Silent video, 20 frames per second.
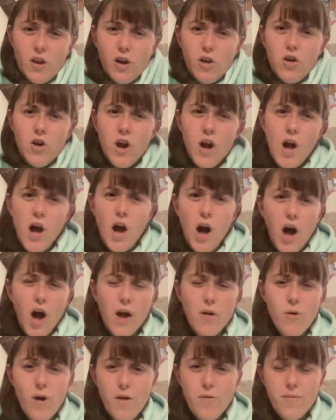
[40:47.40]
I
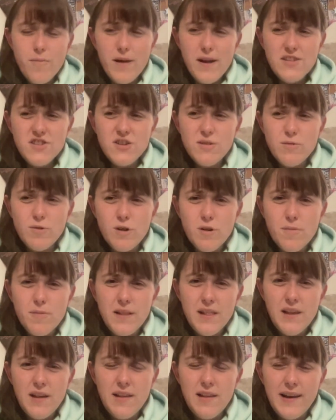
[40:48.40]
won't imagine what it'd
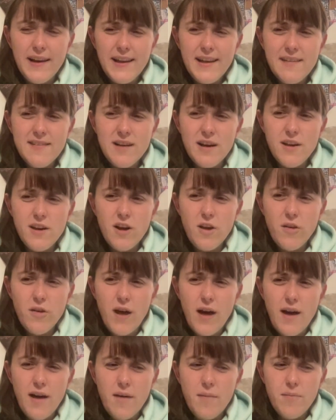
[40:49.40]
be look like because I know
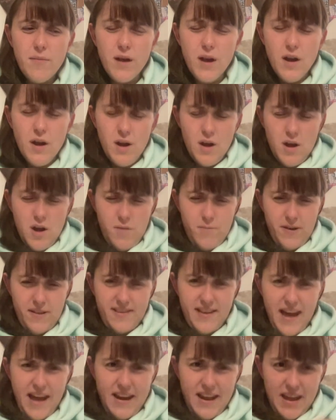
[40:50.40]
um,
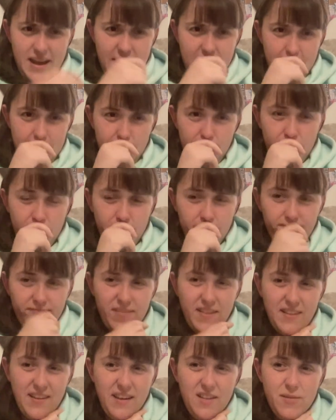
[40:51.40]
Britannic
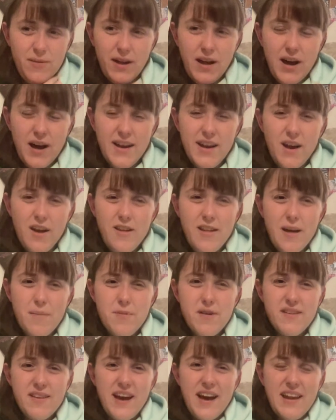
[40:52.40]
excuse me, I know that
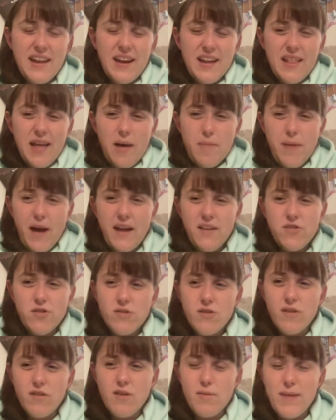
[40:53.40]
Britannic, that
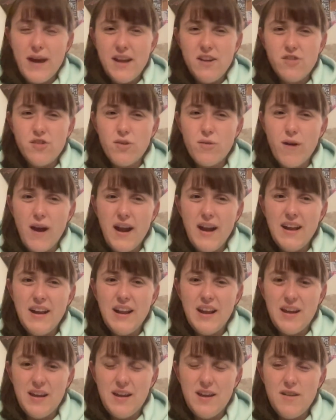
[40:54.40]
patroness of the
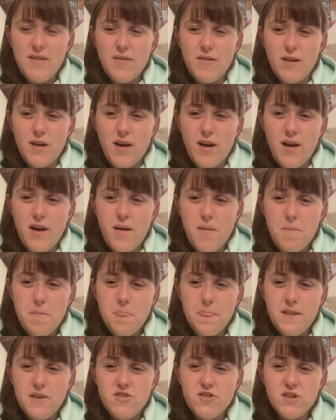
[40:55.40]
Mediterranean,
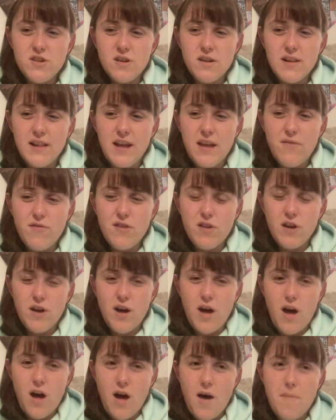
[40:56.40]
um, gives
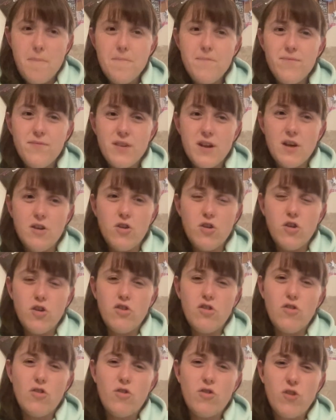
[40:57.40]
um, a
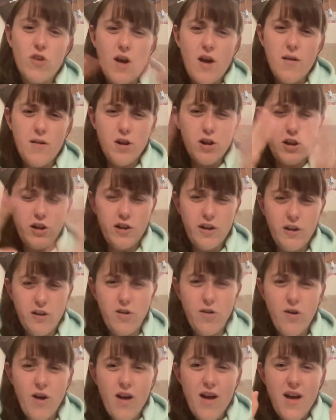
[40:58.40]
good
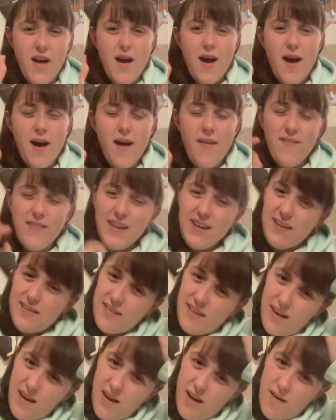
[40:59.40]
clue, um,
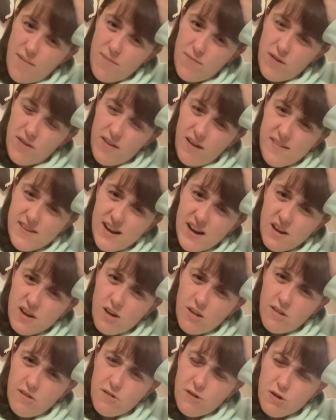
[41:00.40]
because um,
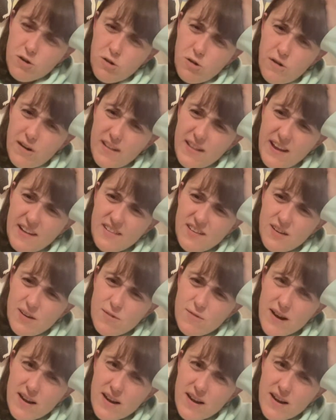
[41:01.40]
Titanic Honor and Glory, they did a